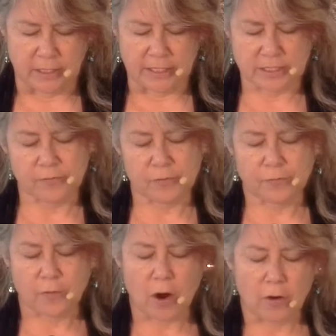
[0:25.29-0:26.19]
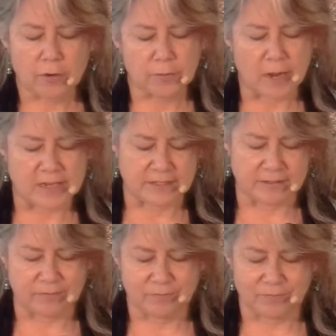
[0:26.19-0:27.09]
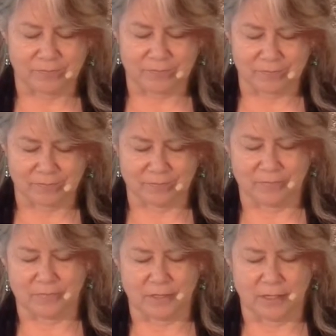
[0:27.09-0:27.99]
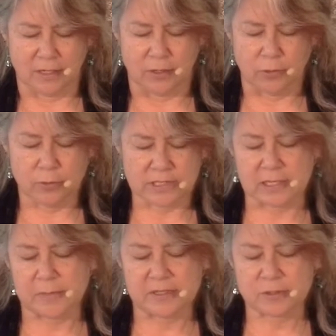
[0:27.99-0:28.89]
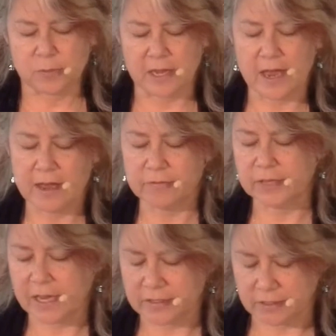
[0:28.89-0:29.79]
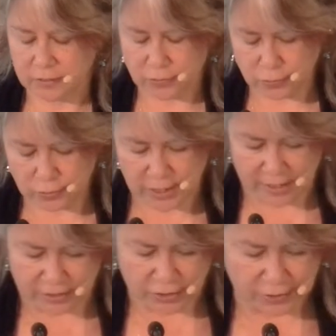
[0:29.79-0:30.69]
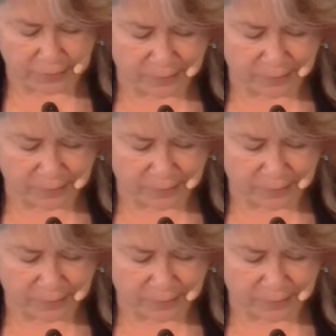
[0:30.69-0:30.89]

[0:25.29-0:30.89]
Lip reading: and of the far horizon, whose limits we have yet to touch,